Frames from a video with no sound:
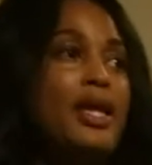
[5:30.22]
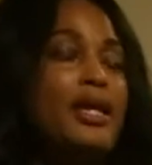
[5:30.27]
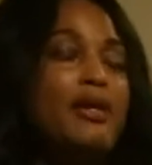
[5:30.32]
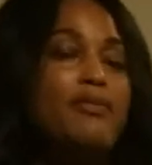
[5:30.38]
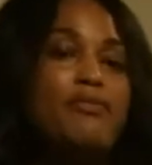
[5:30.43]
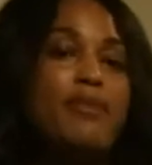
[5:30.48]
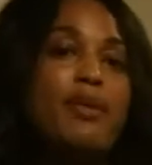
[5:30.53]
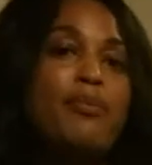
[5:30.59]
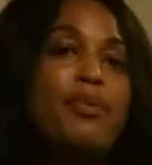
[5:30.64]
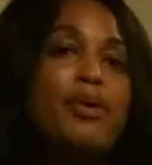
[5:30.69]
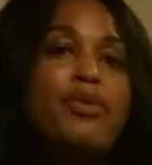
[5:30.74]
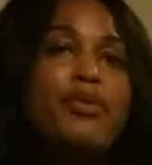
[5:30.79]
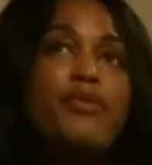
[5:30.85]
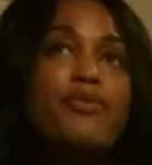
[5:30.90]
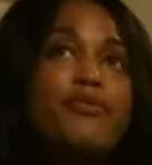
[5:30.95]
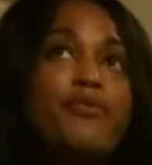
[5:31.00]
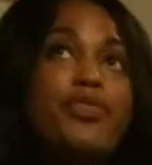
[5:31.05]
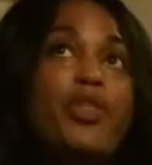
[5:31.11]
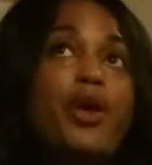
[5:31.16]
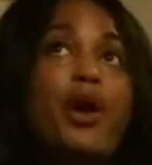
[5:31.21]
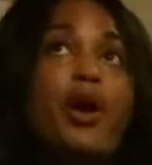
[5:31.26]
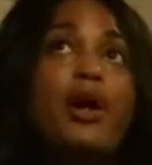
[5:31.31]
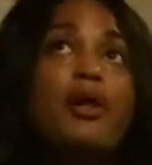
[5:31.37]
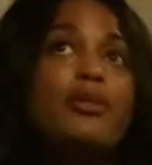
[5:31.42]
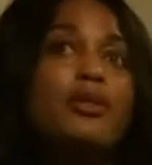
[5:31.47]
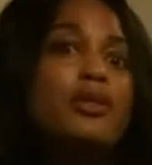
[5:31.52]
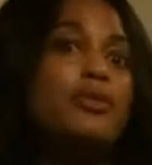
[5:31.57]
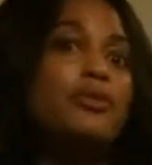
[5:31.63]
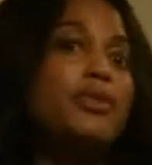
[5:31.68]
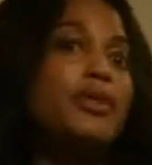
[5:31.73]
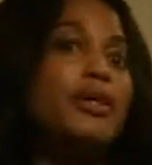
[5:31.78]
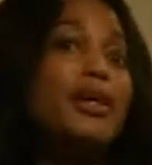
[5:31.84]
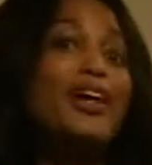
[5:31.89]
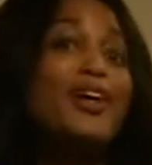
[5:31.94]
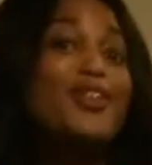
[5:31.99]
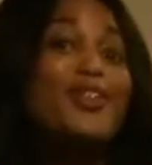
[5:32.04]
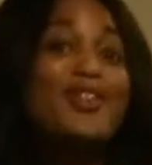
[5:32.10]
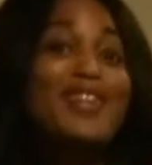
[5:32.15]
And if my mother thought that on
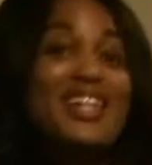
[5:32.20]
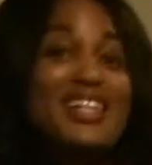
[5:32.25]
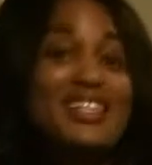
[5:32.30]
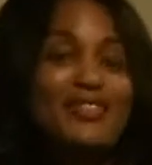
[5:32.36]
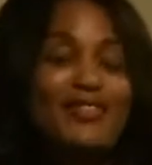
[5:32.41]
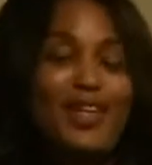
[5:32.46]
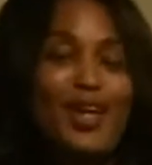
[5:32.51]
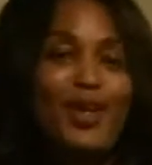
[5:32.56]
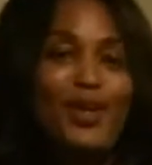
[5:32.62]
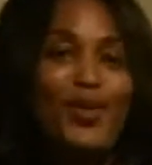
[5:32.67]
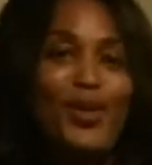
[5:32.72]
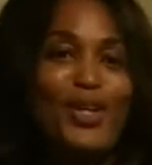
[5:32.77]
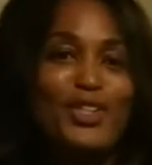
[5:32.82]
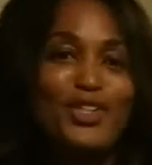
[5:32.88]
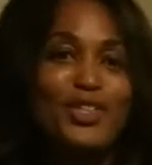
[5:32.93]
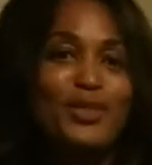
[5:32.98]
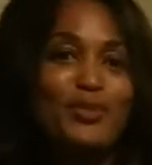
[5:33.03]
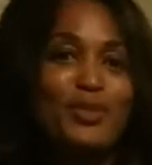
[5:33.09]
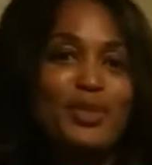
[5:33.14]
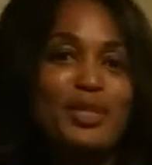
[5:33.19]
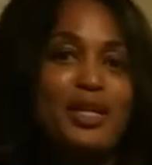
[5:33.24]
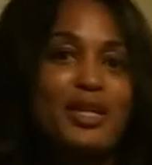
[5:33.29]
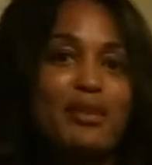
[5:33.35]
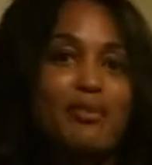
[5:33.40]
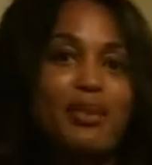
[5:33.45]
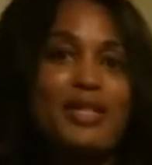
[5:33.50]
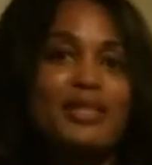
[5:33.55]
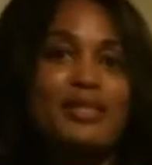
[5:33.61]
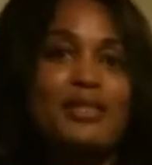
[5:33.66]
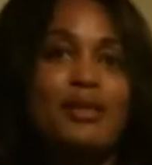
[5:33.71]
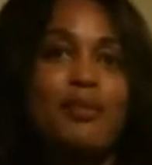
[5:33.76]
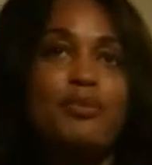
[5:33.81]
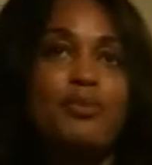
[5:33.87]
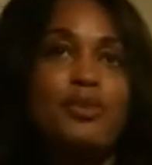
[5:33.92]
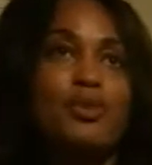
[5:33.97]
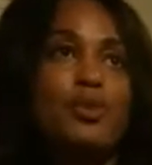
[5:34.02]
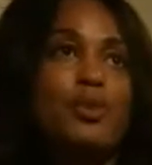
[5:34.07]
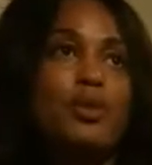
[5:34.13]
the other end of that question was going to be
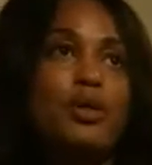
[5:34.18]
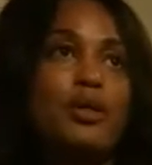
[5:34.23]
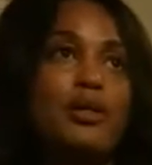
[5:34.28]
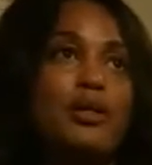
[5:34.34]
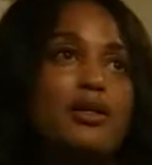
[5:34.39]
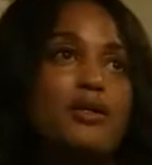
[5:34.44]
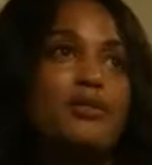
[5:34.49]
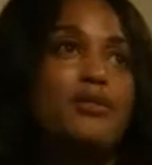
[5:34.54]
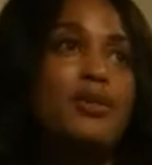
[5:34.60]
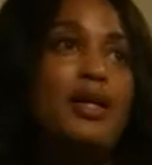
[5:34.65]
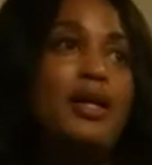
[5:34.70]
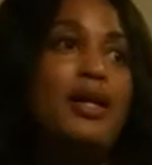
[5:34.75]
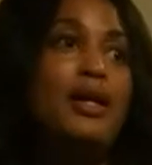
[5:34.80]
some sort of